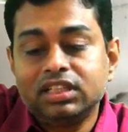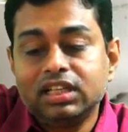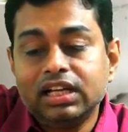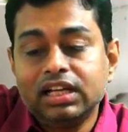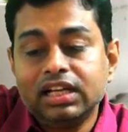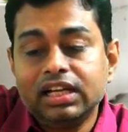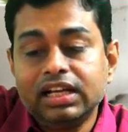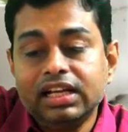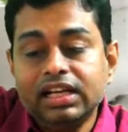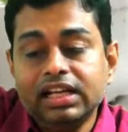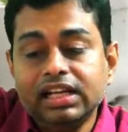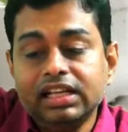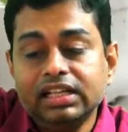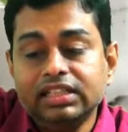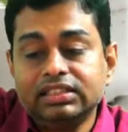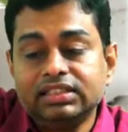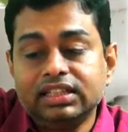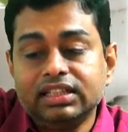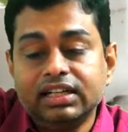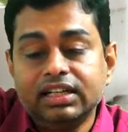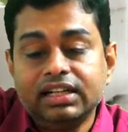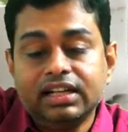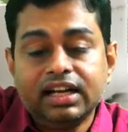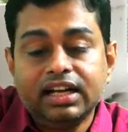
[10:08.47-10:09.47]
is
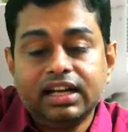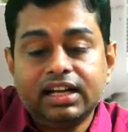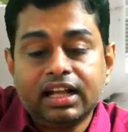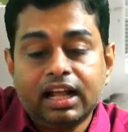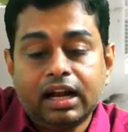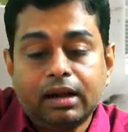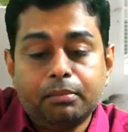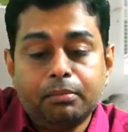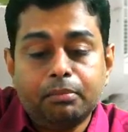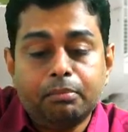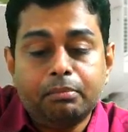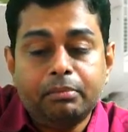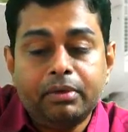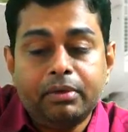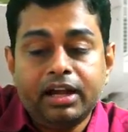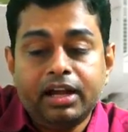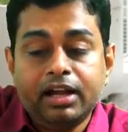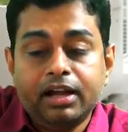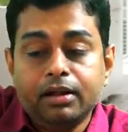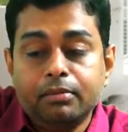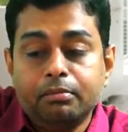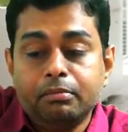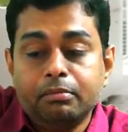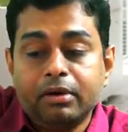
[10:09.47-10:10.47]

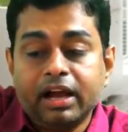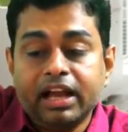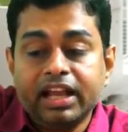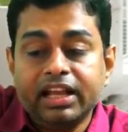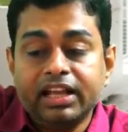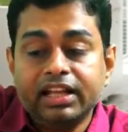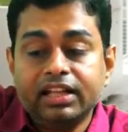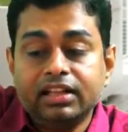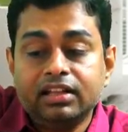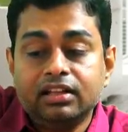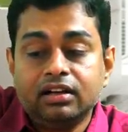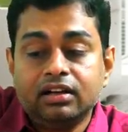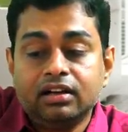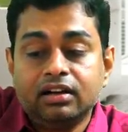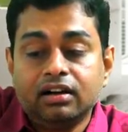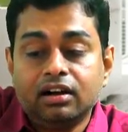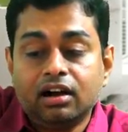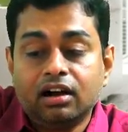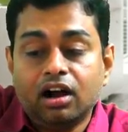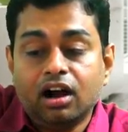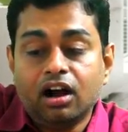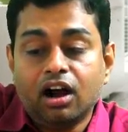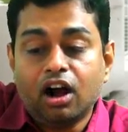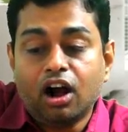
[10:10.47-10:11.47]
determined by the
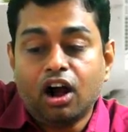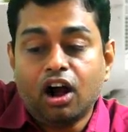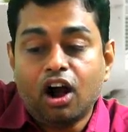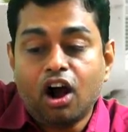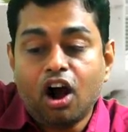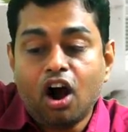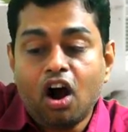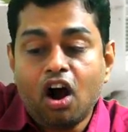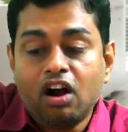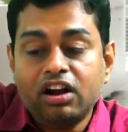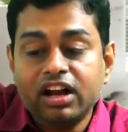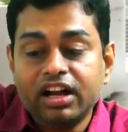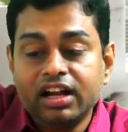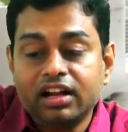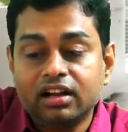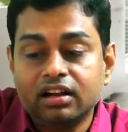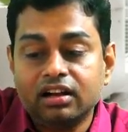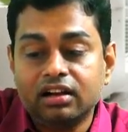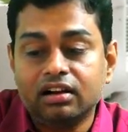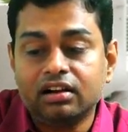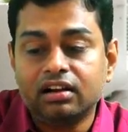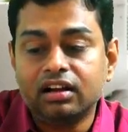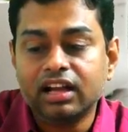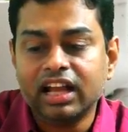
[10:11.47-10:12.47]

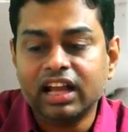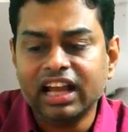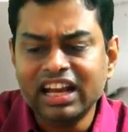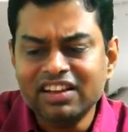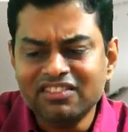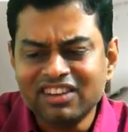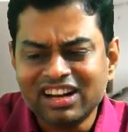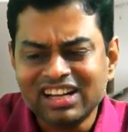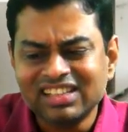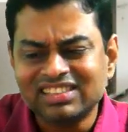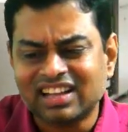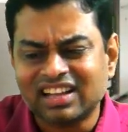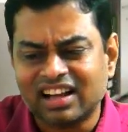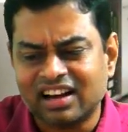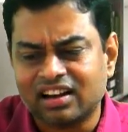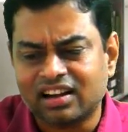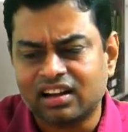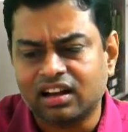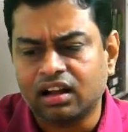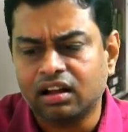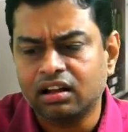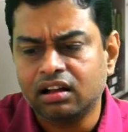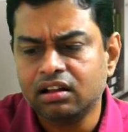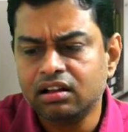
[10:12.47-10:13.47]
auditor. Anyone is correct?
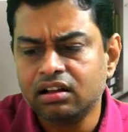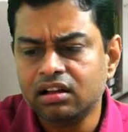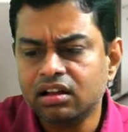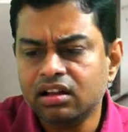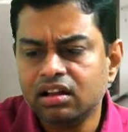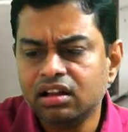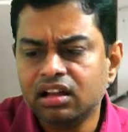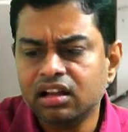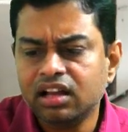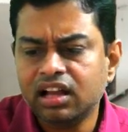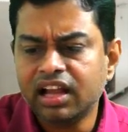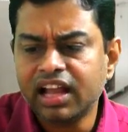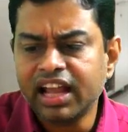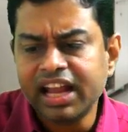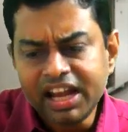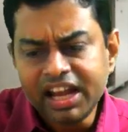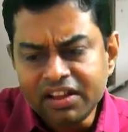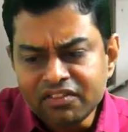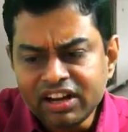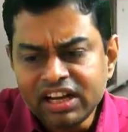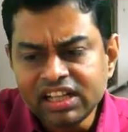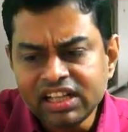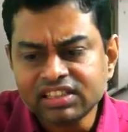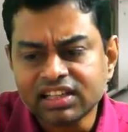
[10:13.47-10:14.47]

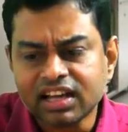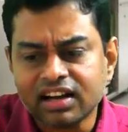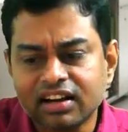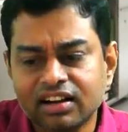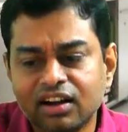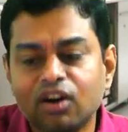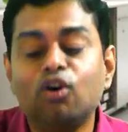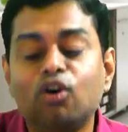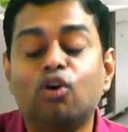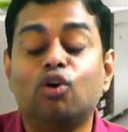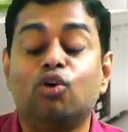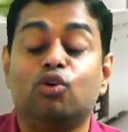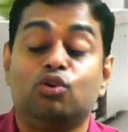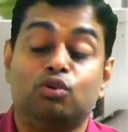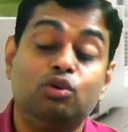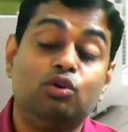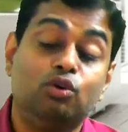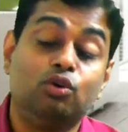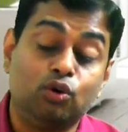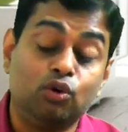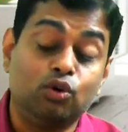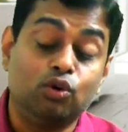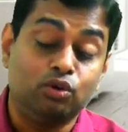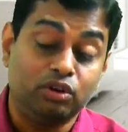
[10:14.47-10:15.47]
Anyone is correct?
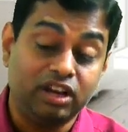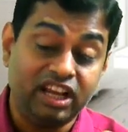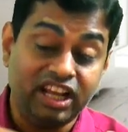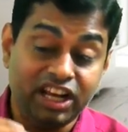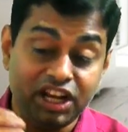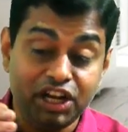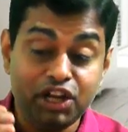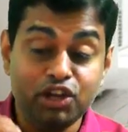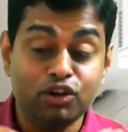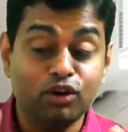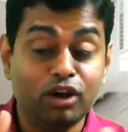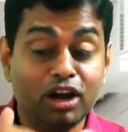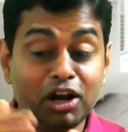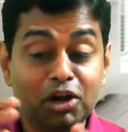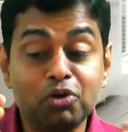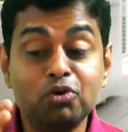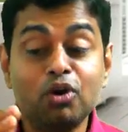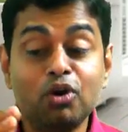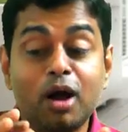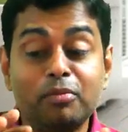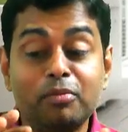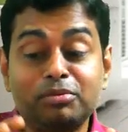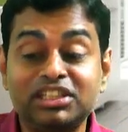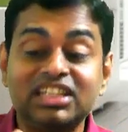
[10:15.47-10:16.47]
Oh. In your two
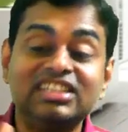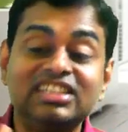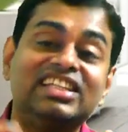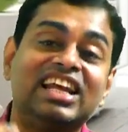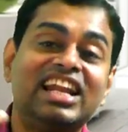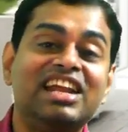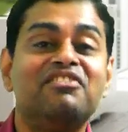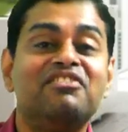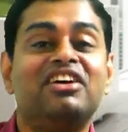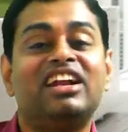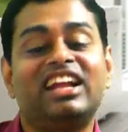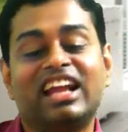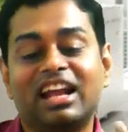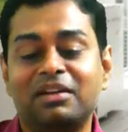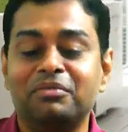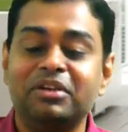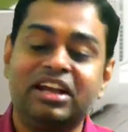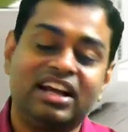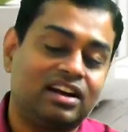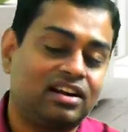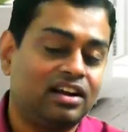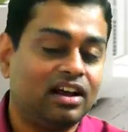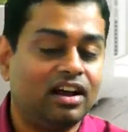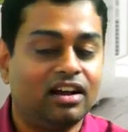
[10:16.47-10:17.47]
options, anyone can be
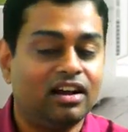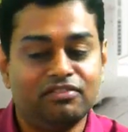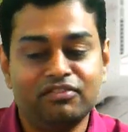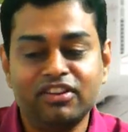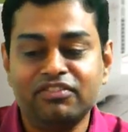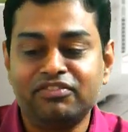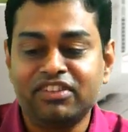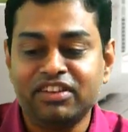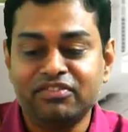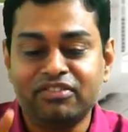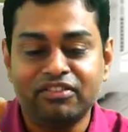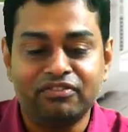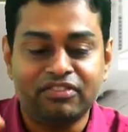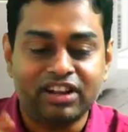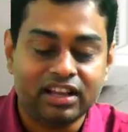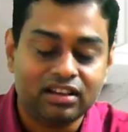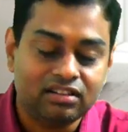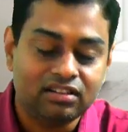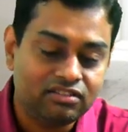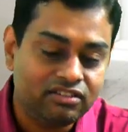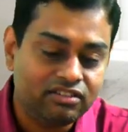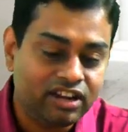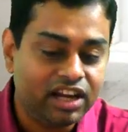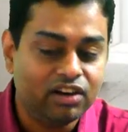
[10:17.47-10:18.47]
correct. 50-50.
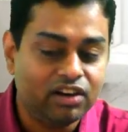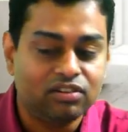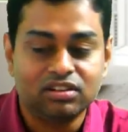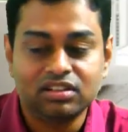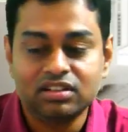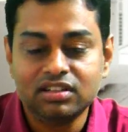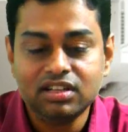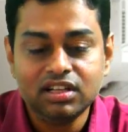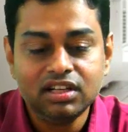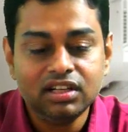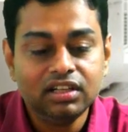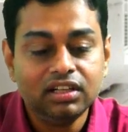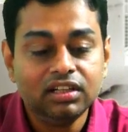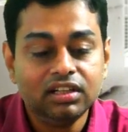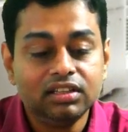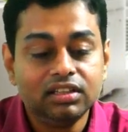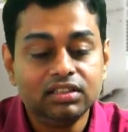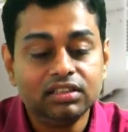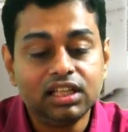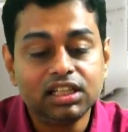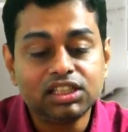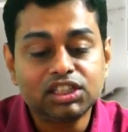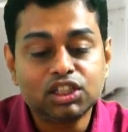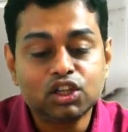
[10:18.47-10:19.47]
Very good.
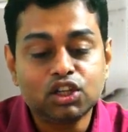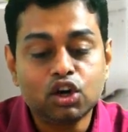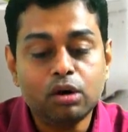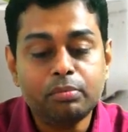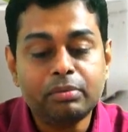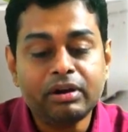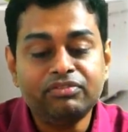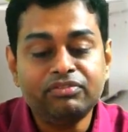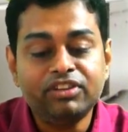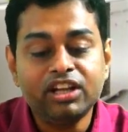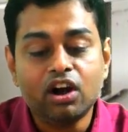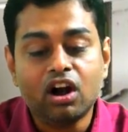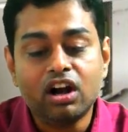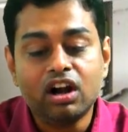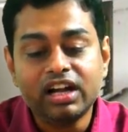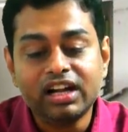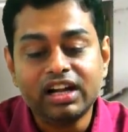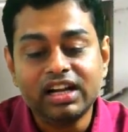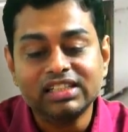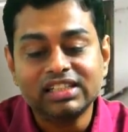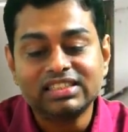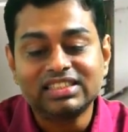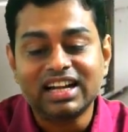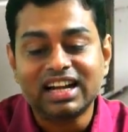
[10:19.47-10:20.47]
The scope of the audit
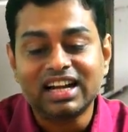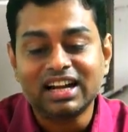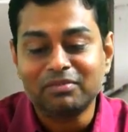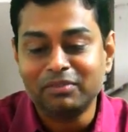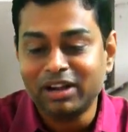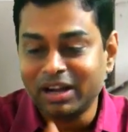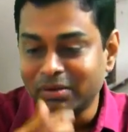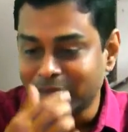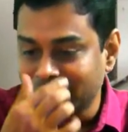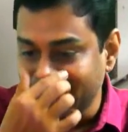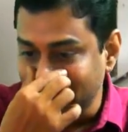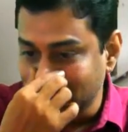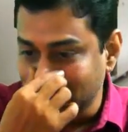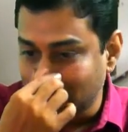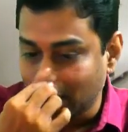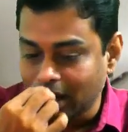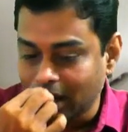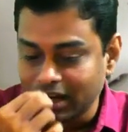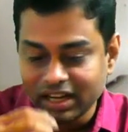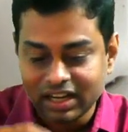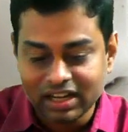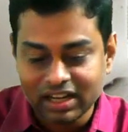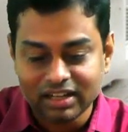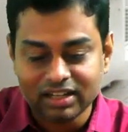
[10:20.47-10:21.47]
is determined by the
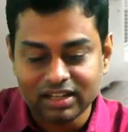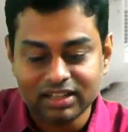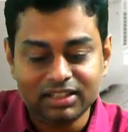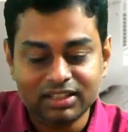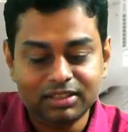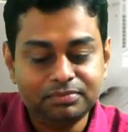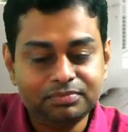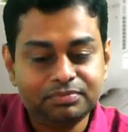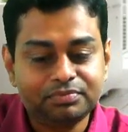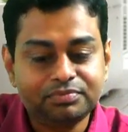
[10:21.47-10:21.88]
auditor,